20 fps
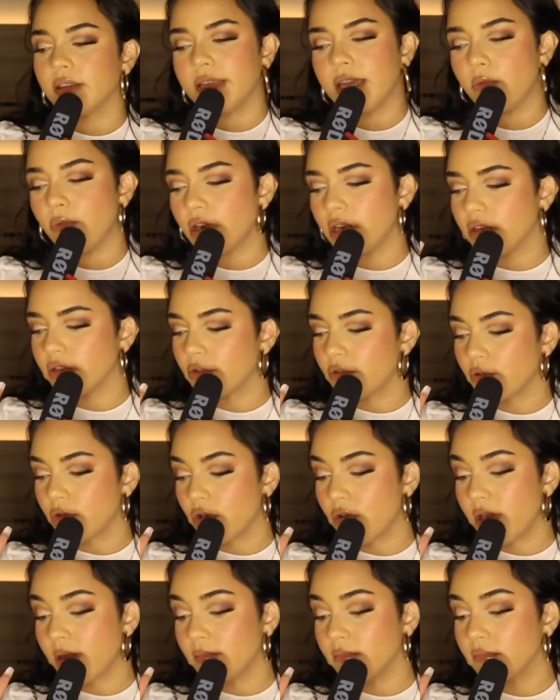they want to
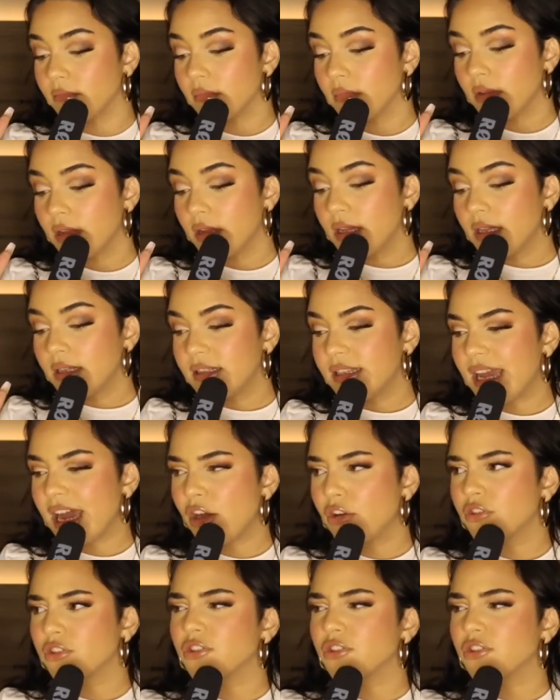throw him down.